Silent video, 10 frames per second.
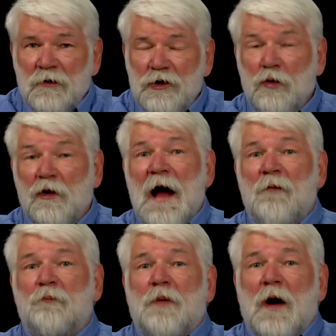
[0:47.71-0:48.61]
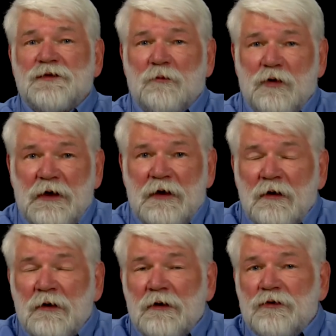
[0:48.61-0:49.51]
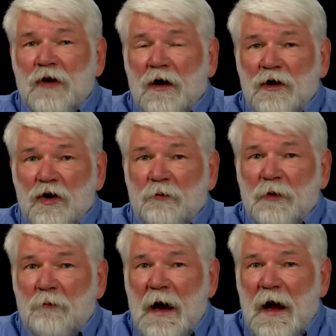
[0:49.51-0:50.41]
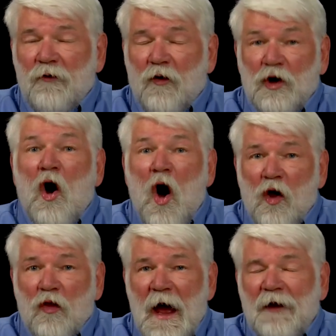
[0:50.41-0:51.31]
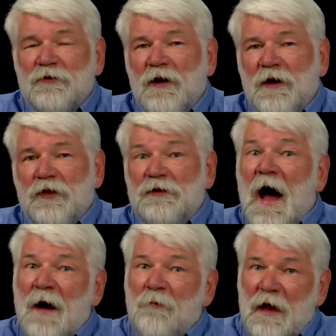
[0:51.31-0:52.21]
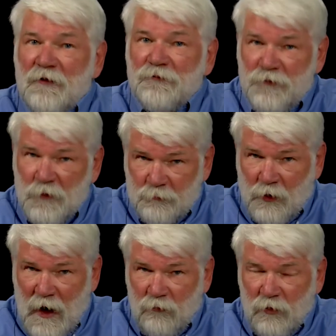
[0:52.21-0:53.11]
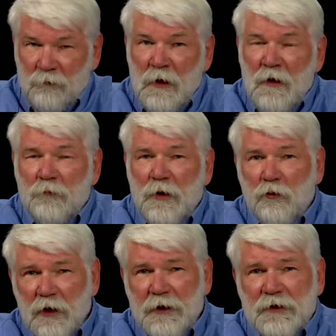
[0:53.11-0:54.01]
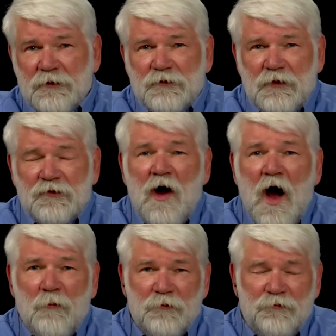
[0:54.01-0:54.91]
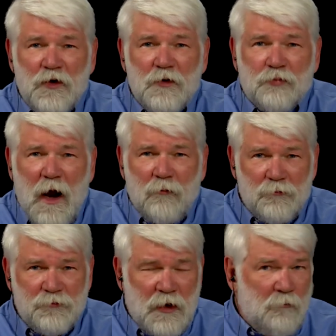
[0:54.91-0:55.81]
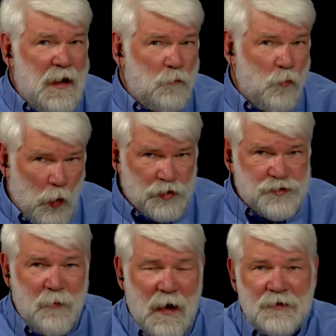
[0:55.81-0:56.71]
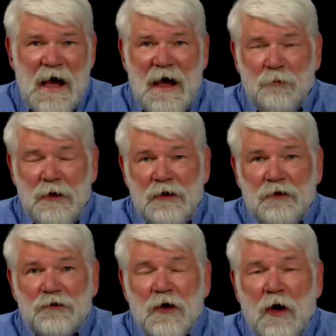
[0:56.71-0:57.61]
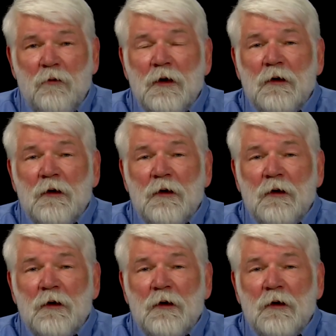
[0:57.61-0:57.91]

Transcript: You and I possibly talk a little bit about or call that uh, the diabetic foot problem, but really it's, it's common foot problems that are made worse by diabetes. So,